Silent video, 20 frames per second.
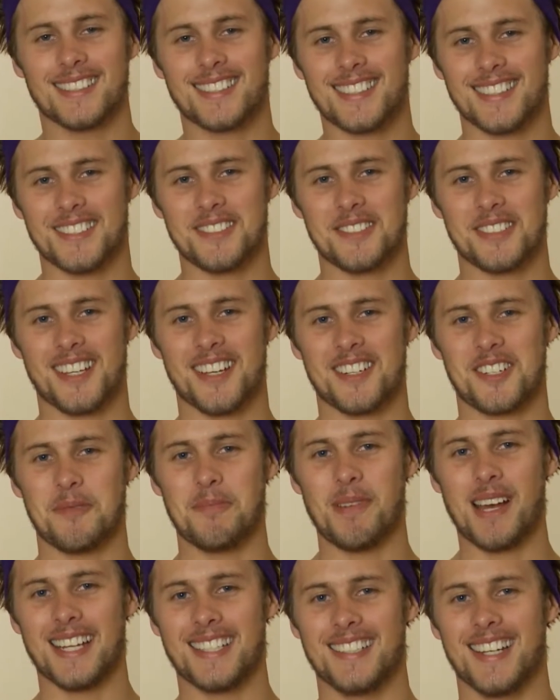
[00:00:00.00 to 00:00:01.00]
because he was such a
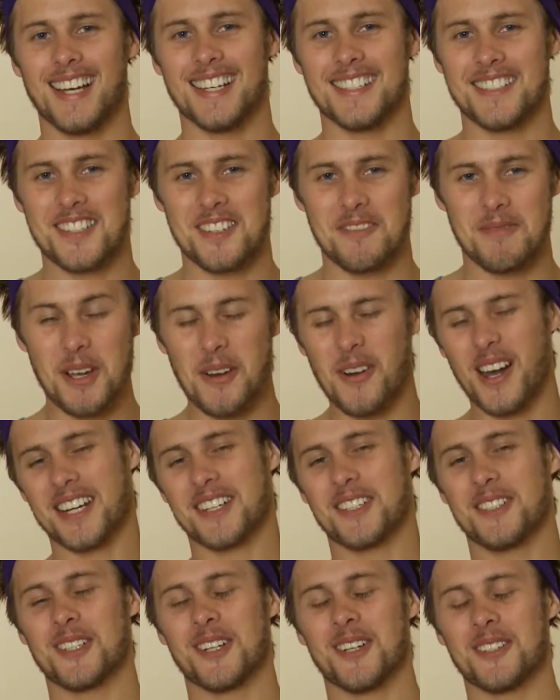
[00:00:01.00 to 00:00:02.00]
bad dancer and we all had
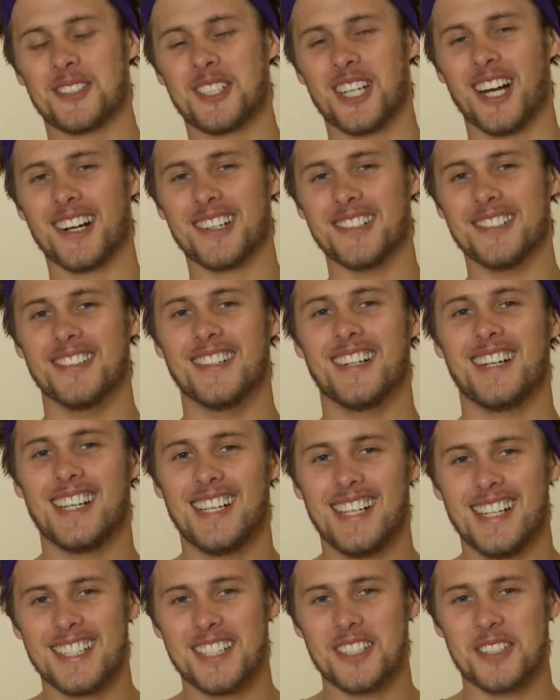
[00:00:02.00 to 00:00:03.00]
a good old chuckle
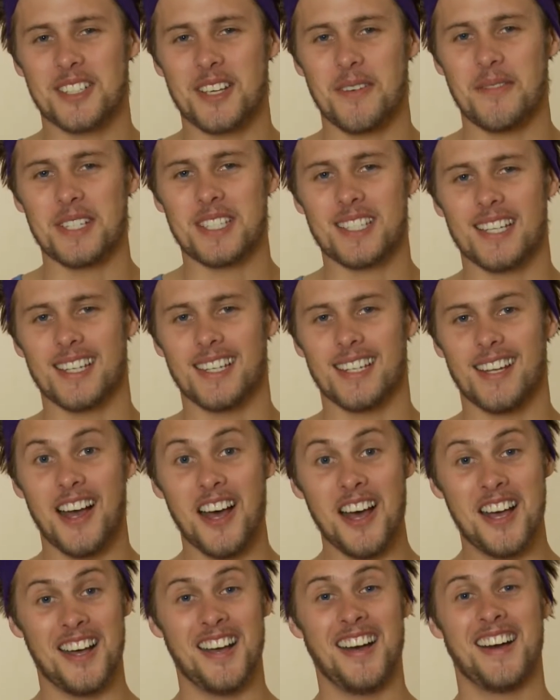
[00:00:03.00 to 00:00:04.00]
till someone said,
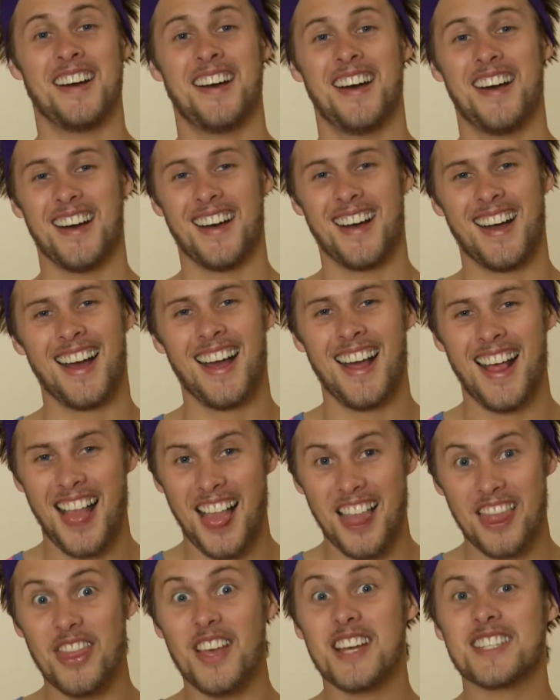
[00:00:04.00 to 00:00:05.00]

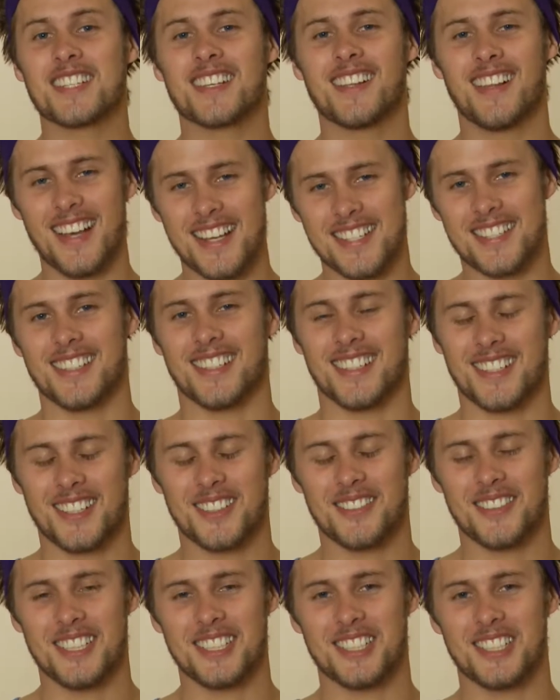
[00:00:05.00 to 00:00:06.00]
that's classic,
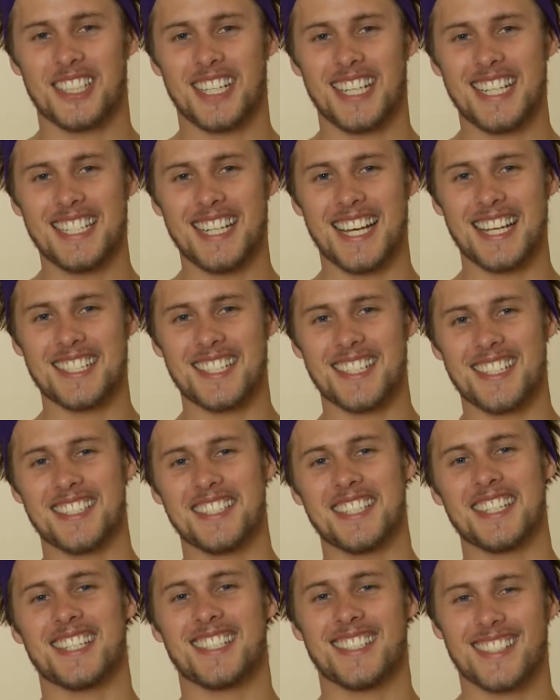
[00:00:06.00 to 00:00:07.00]
Rich. He
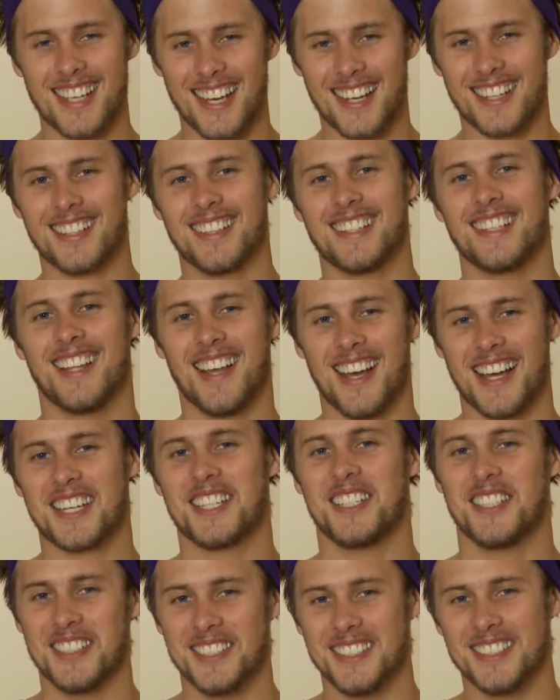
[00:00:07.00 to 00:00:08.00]
dances exactly
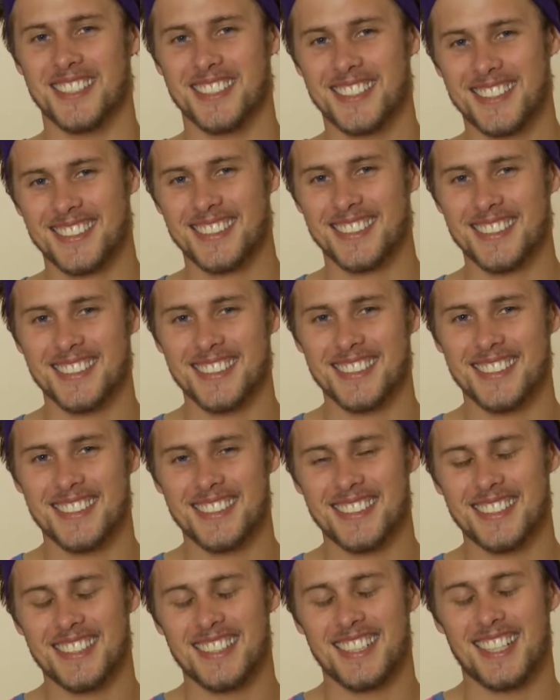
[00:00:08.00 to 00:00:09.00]
like you.
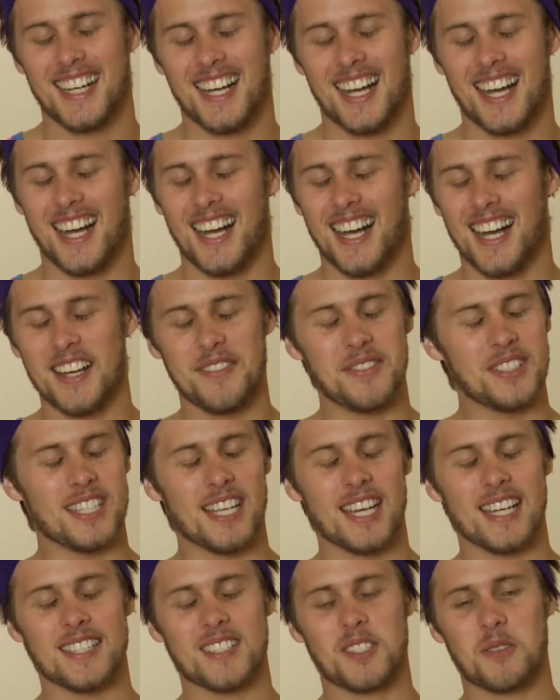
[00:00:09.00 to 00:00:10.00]
I haven't
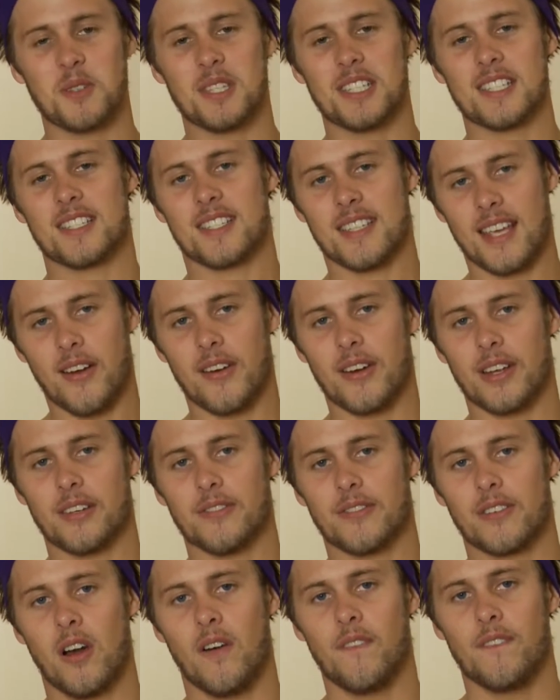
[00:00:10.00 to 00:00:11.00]
danced with a skerrig
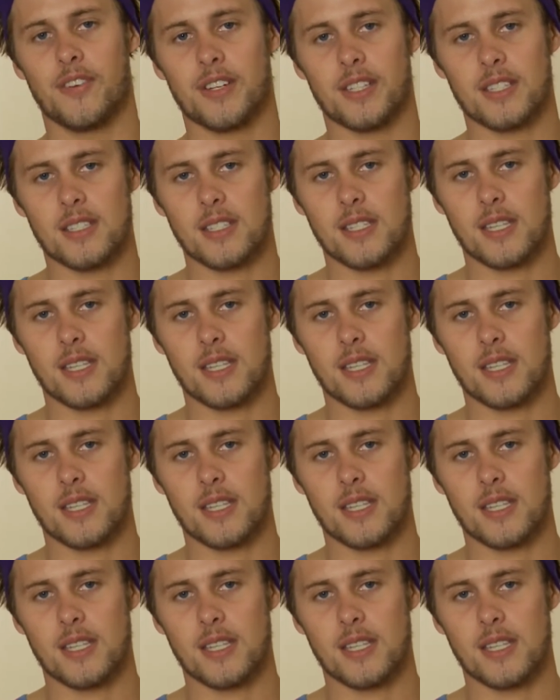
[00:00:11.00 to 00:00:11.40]
of confidence